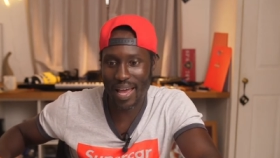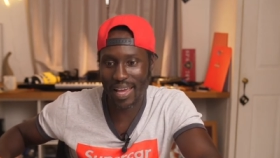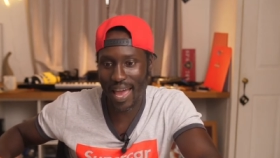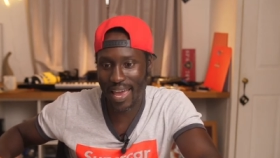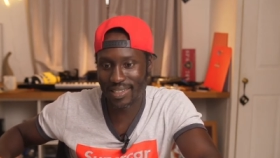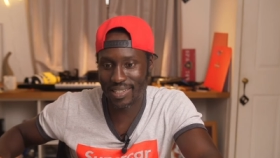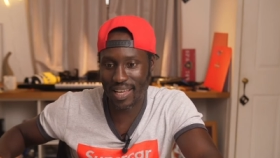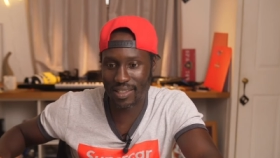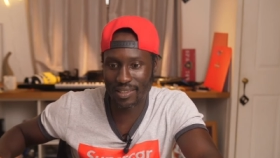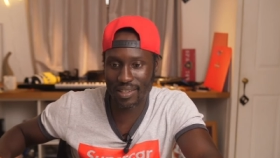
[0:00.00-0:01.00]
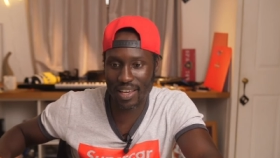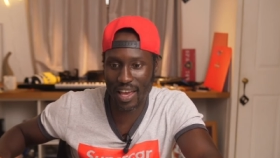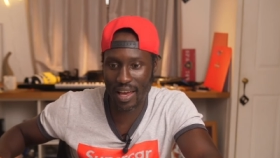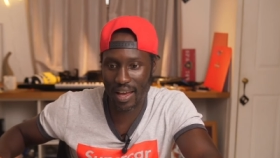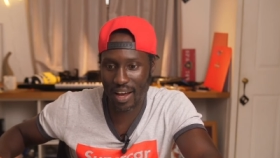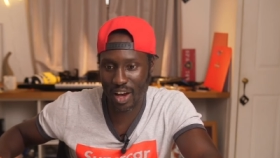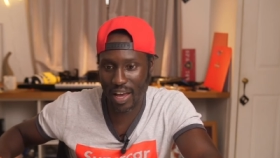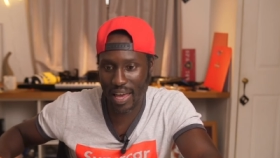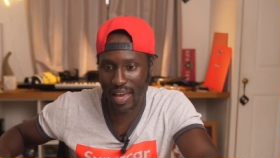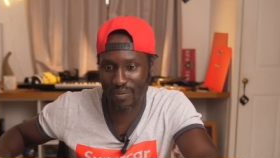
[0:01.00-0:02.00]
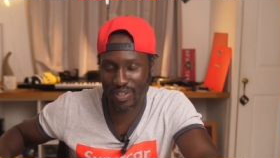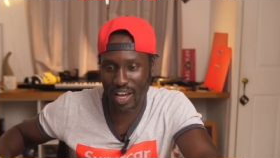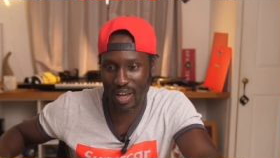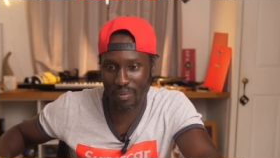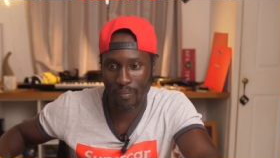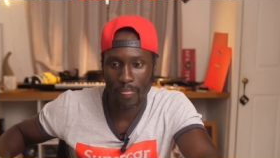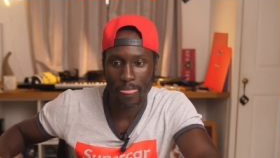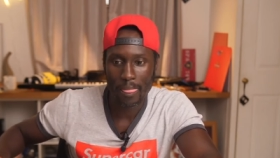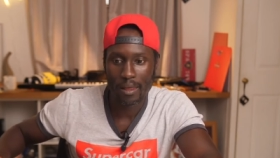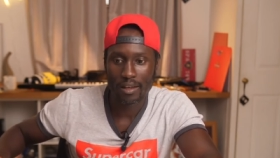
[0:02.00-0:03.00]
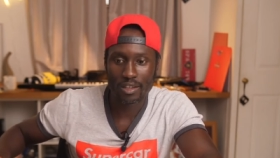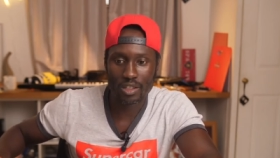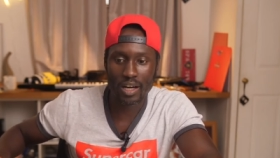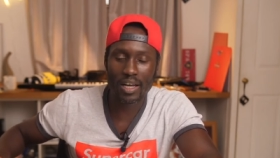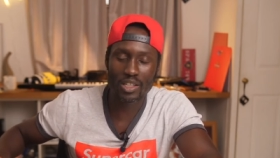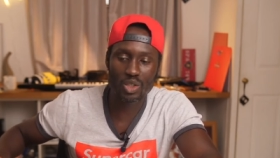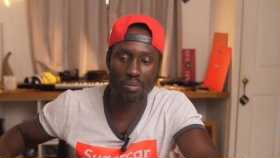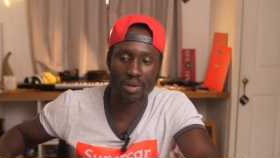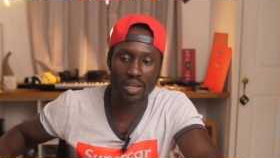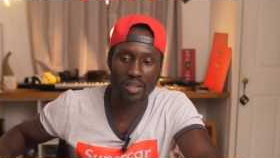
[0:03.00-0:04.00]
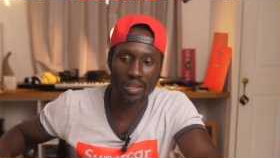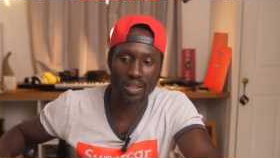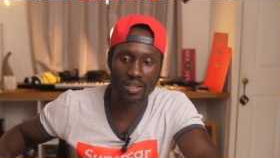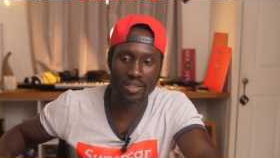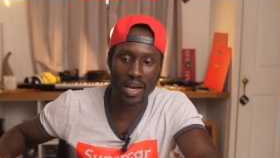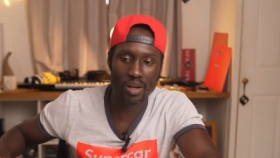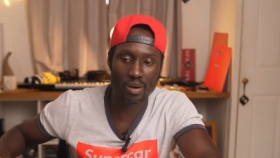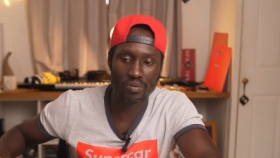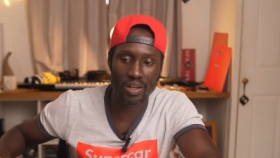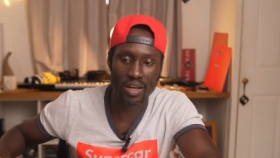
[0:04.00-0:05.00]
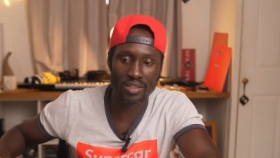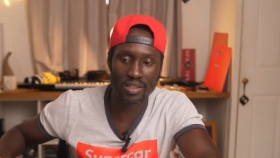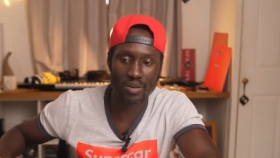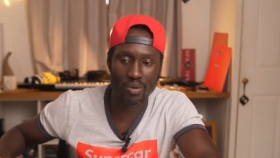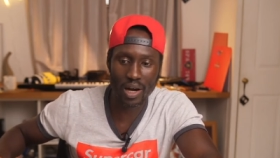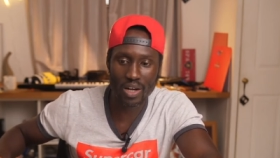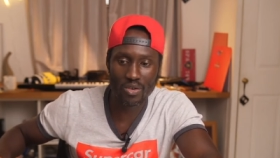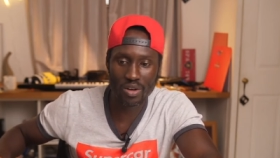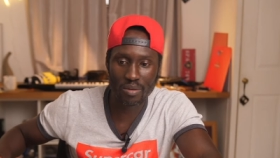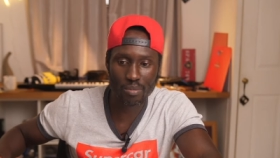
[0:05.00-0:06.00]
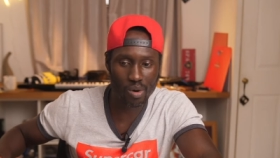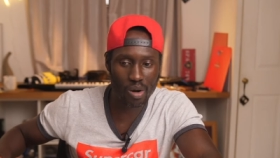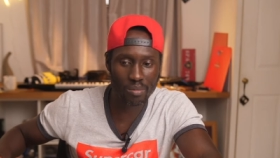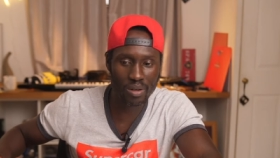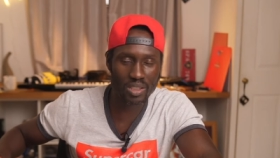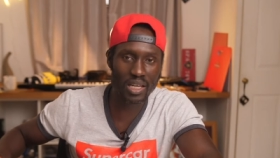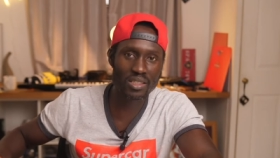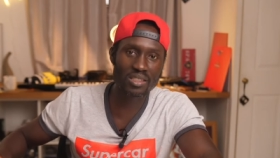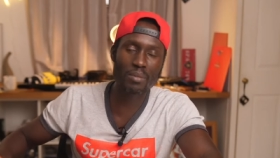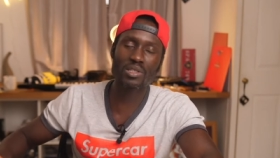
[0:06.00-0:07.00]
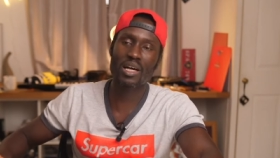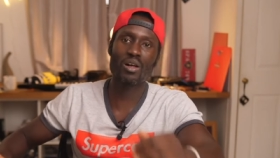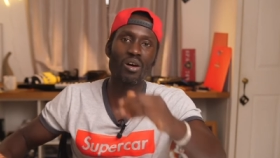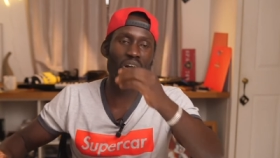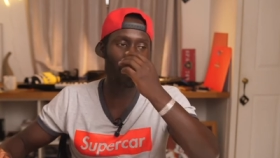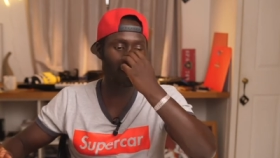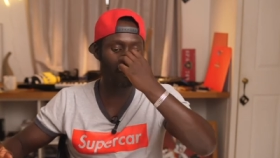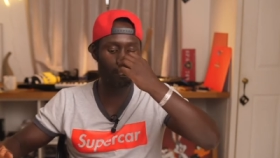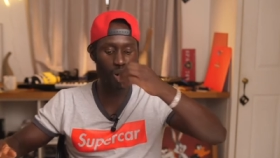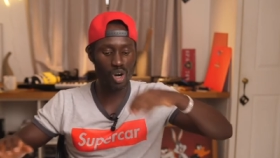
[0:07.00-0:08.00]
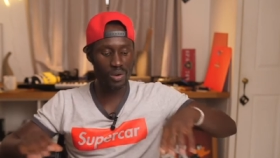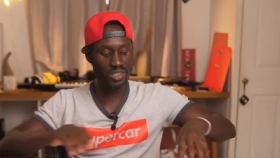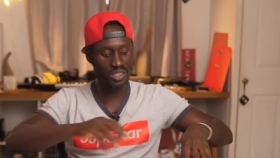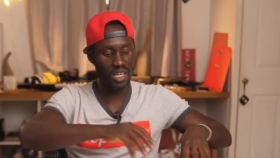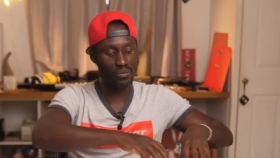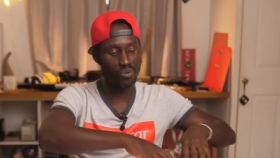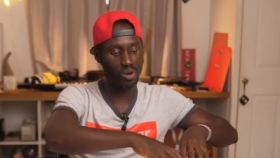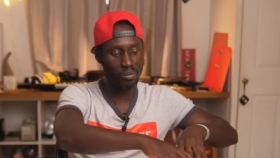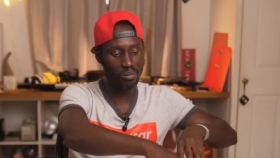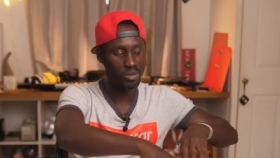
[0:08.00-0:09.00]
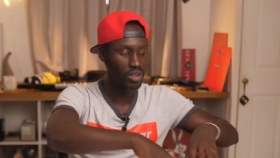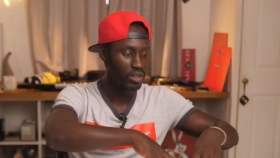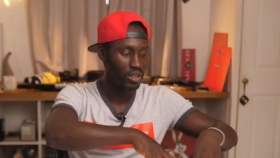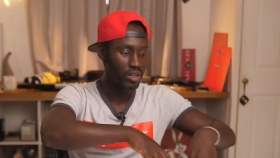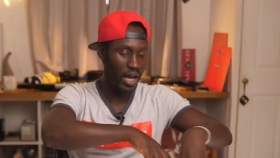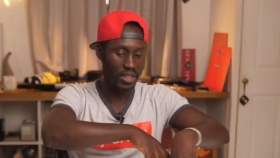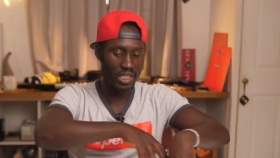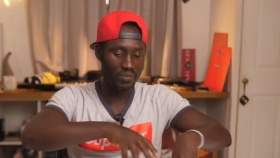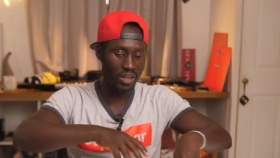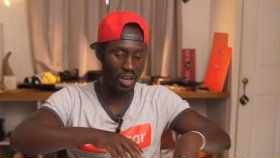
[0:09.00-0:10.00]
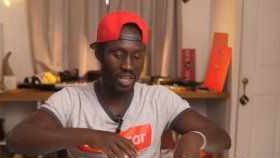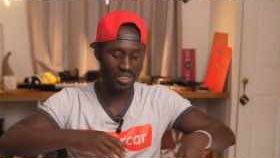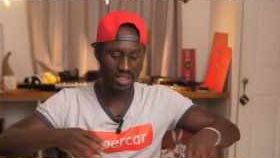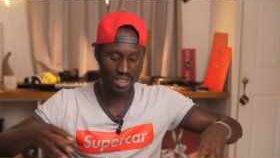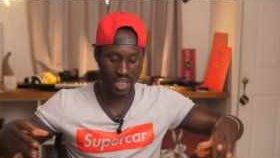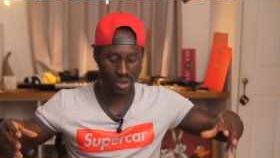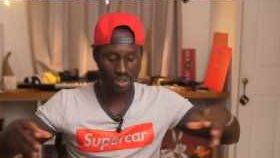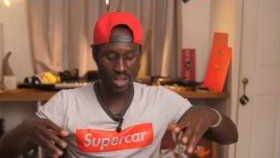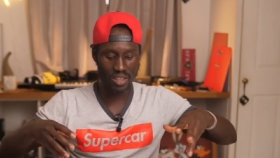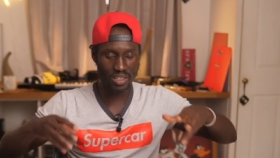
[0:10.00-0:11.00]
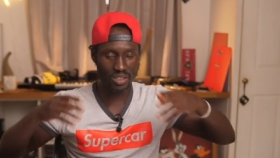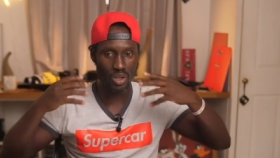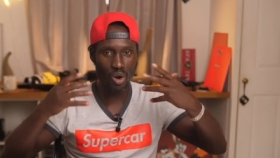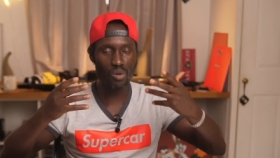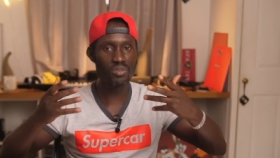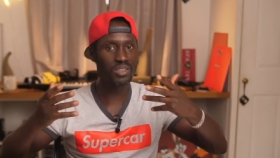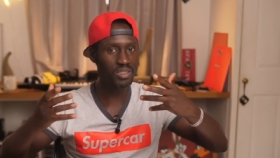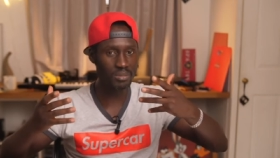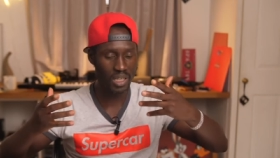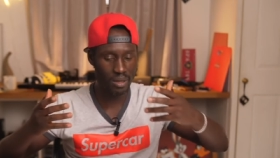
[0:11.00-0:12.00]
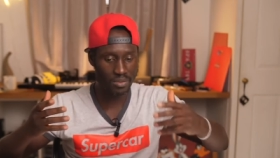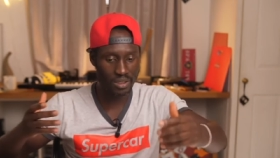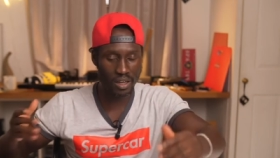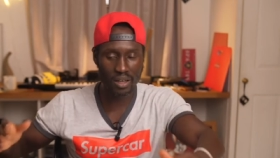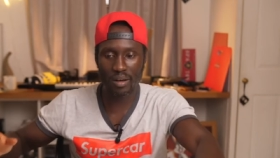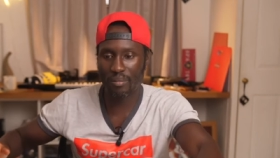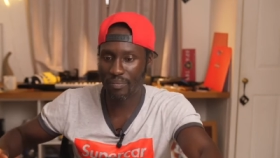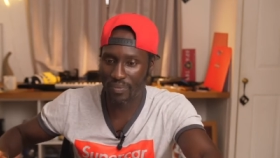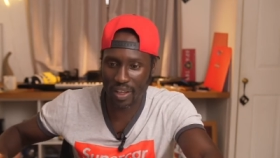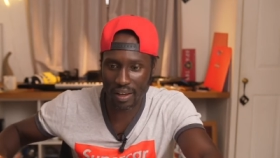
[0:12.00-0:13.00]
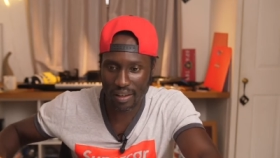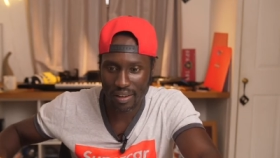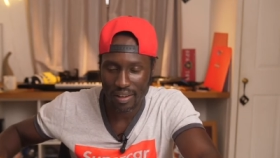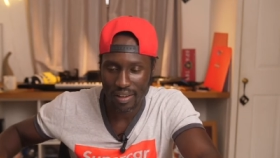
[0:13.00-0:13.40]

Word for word: Mike Hikes says I see uh, F-Type. I guess you mean in the design of the Z400, probably, because it just seems like a lot of cars are borrowing stuff from other different cars and sticking it together. It's so obvious sometimes. Um, yeah.